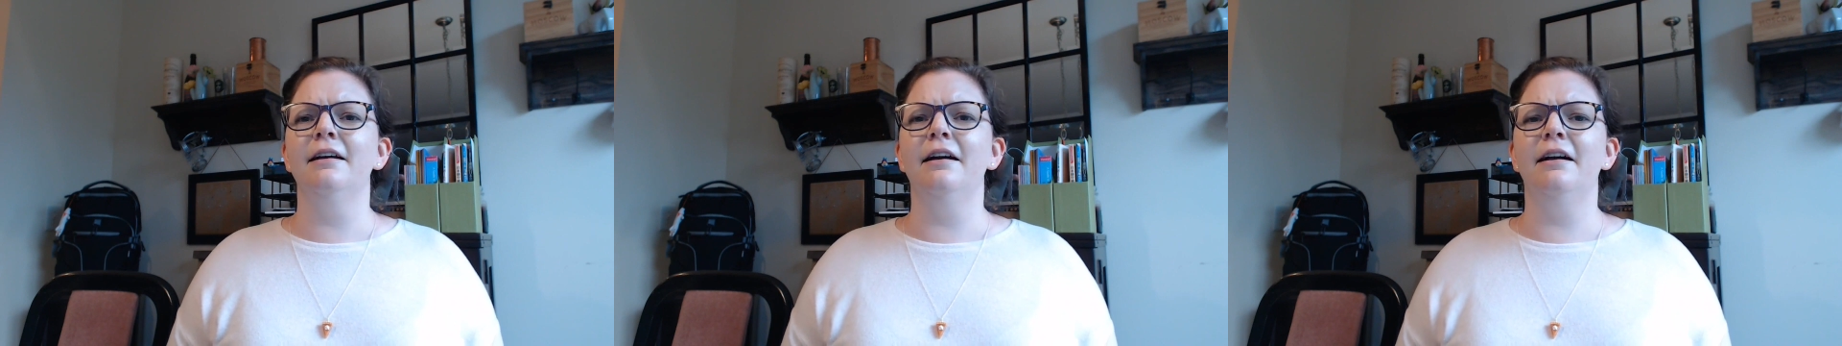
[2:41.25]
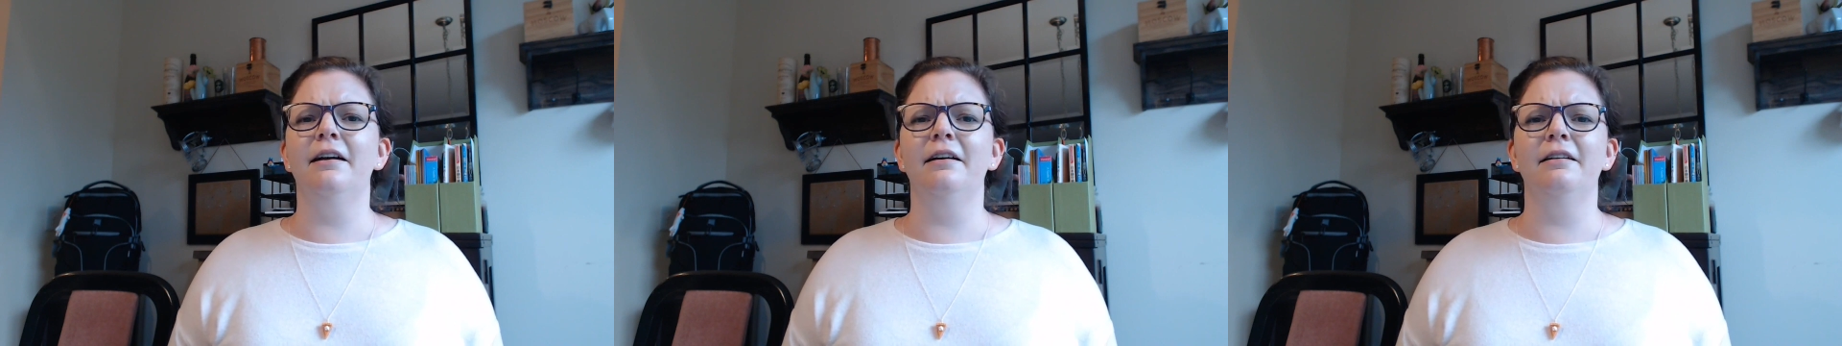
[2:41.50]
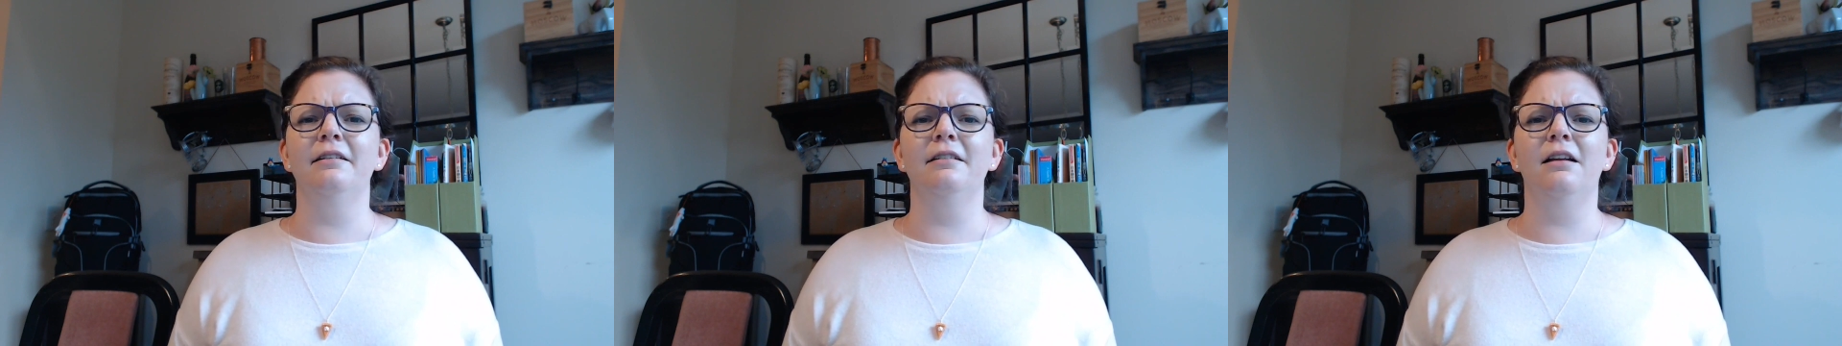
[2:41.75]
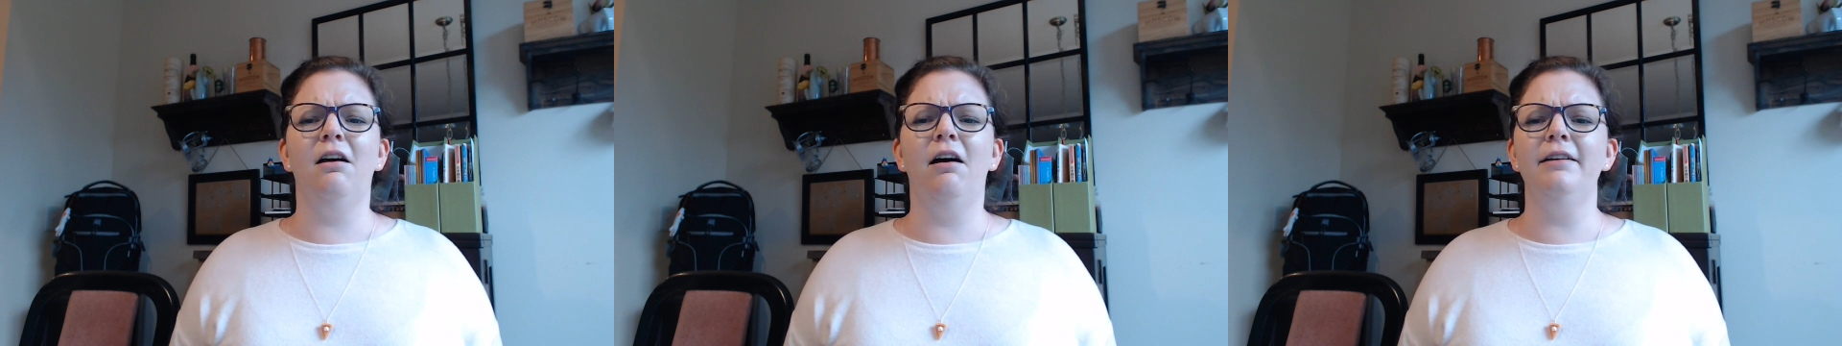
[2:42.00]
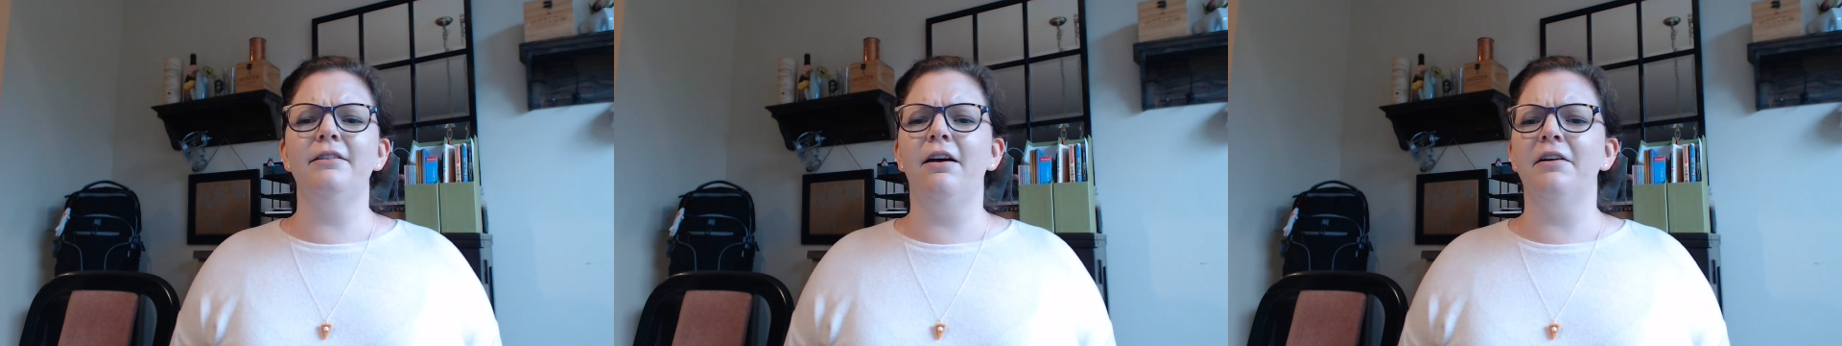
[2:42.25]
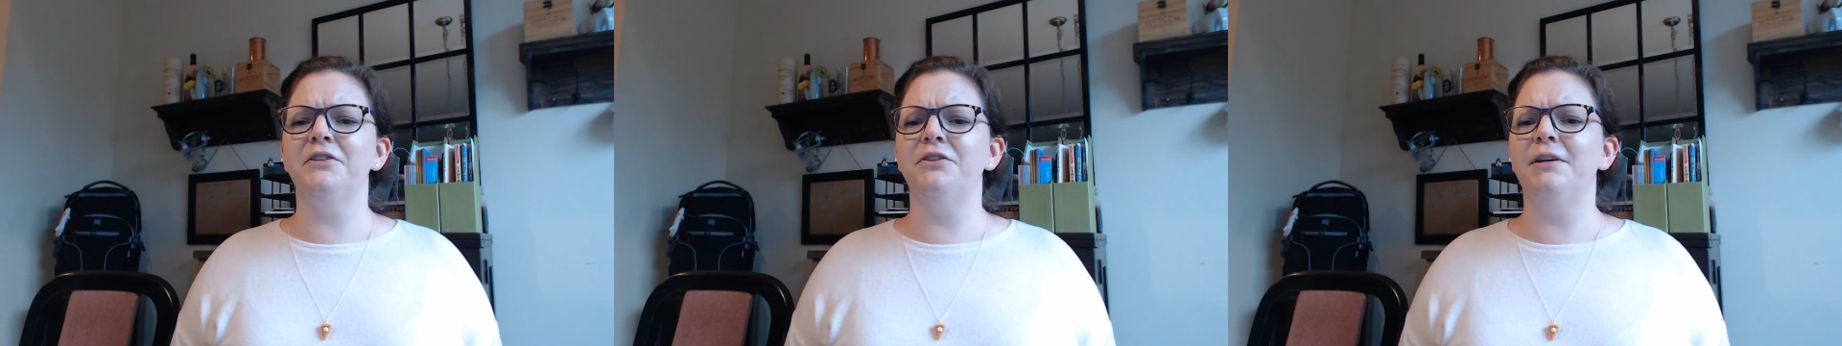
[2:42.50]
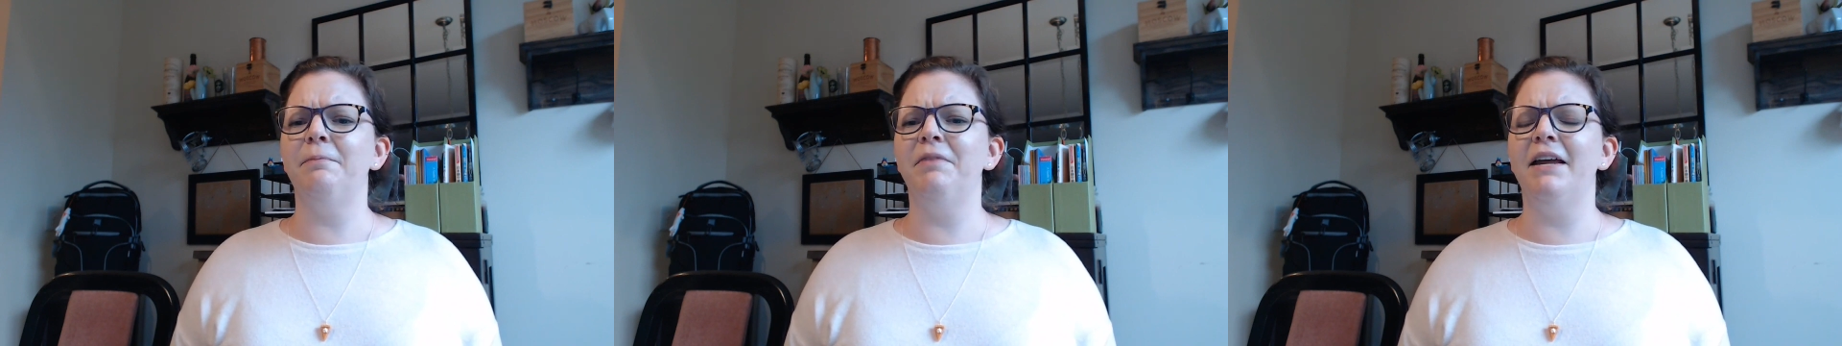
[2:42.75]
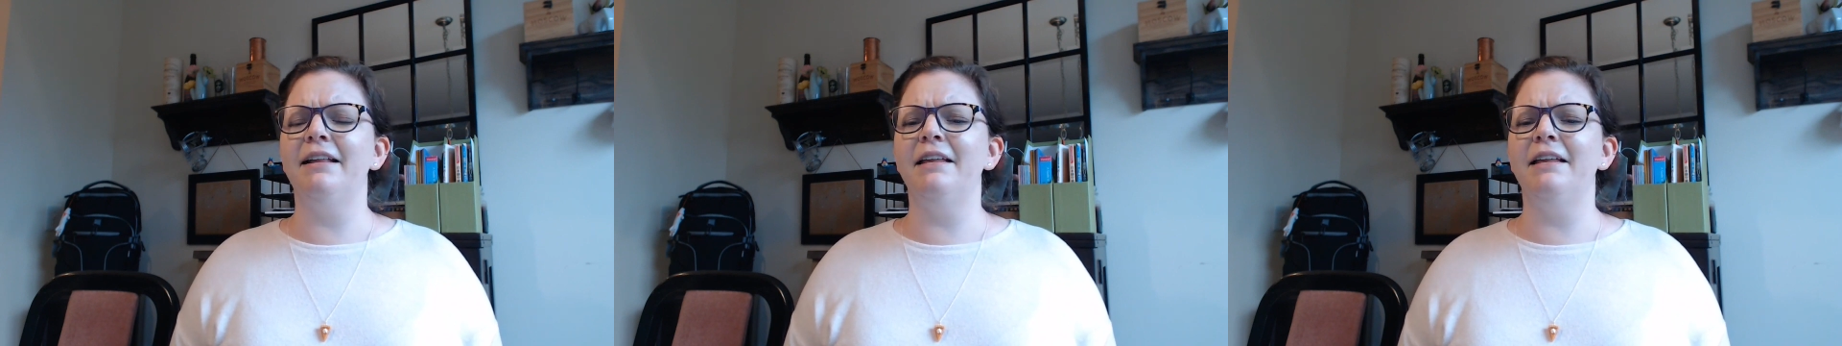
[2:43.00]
uh, hot dogs or something.